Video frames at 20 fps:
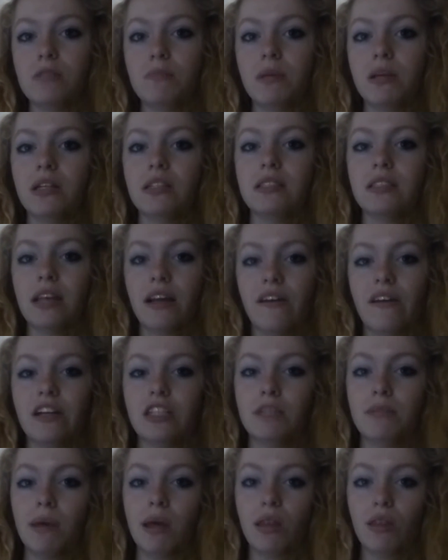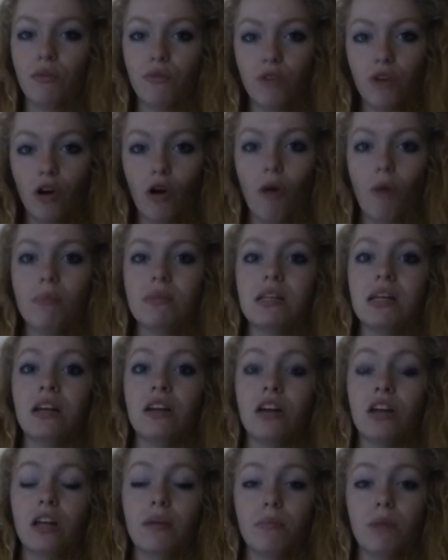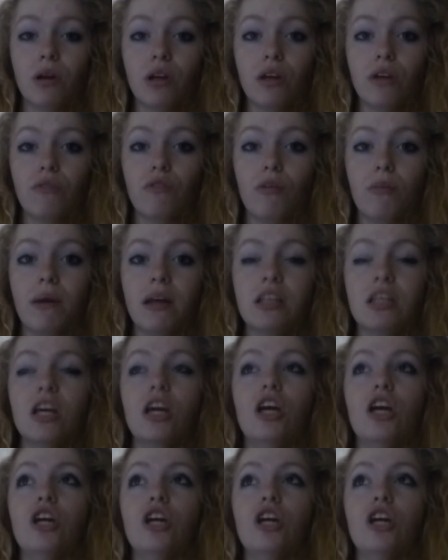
because they are actually making the films and earning money from it,